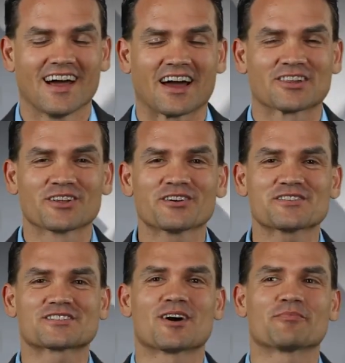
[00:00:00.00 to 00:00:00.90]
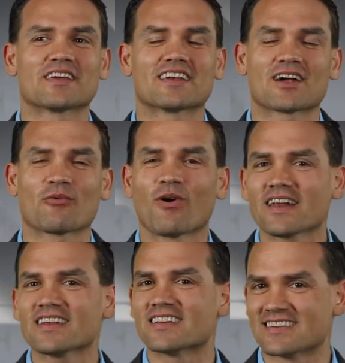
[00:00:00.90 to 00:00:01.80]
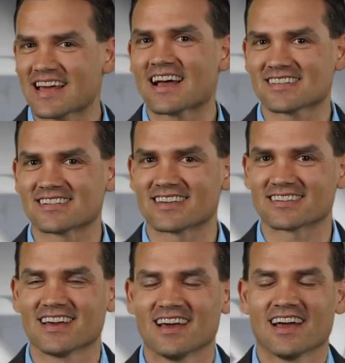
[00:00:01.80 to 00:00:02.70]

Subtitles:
I learned something and I wanted to test it.